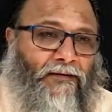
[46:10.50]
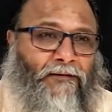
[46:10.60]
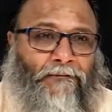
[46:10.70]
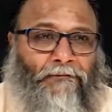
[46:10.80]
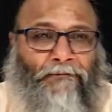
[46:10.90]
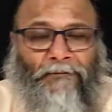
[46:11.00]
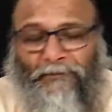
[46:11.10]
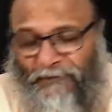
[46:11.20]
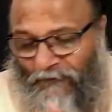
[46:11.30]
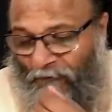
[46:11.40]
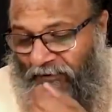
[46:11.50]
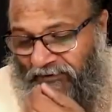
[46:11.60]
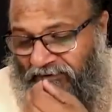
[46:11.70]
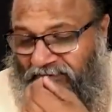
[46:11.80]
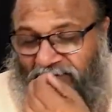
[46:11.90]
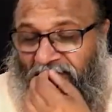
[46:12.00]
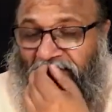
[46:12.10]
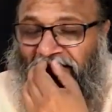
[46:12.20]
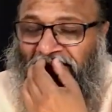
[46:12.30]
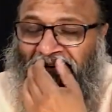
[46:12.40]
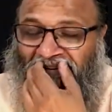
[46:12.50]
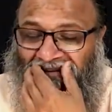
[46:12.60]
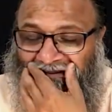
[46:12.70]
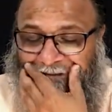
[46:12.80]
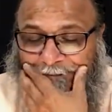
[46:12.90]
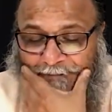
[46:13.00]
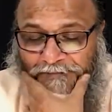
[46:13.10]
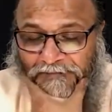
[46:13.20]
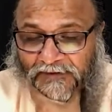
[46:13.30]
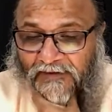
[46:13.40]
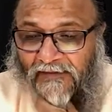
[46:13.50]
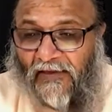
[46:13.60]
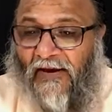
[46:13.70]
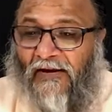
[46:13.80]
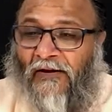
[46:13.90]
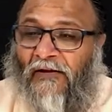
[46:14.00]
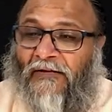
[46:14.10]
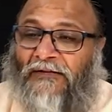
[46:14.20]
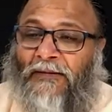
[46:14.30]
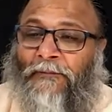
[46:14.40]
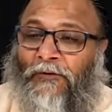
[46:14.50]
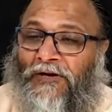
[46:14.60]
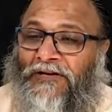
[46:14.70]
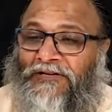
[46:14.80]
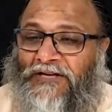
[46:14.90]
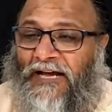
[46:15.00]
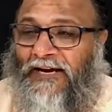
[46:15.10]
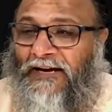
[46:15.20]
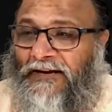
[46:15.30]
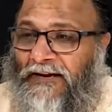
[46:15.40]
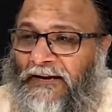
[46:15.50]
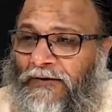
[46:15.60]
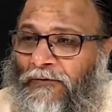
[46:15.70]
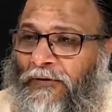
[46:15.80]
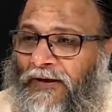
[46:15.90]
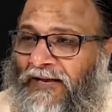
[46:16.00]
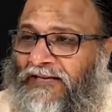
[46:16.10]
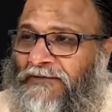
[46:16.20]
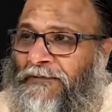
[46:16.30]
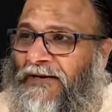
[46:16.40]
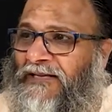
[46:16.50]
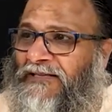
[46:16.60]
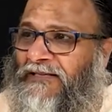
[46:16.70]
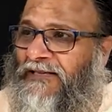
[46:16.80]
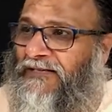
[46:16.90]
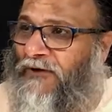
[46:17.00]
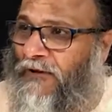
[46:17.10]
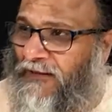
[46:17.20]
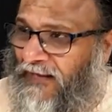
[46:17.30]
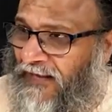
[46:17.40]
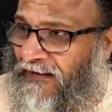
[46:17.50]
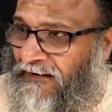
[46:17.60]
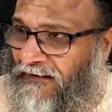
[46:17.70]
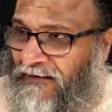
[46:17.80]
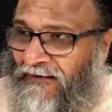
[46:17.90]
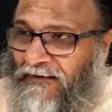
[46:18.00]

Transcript: See? so what is this again that the potentiality to express is all there